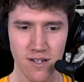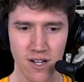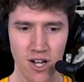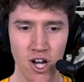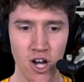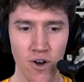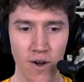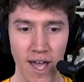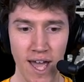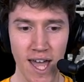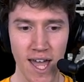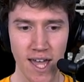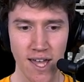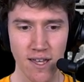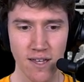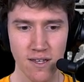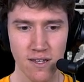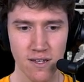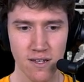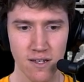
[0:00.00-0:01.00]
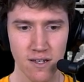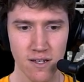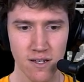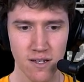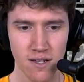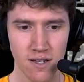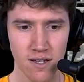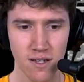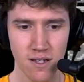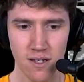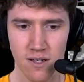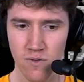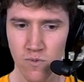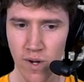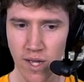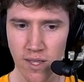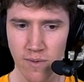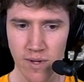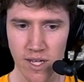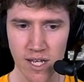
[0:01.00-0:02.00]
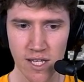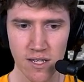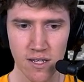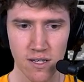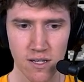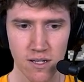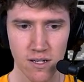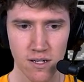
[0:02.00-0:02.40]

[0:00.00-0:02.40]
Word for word: Oh, hey! Wait a minute.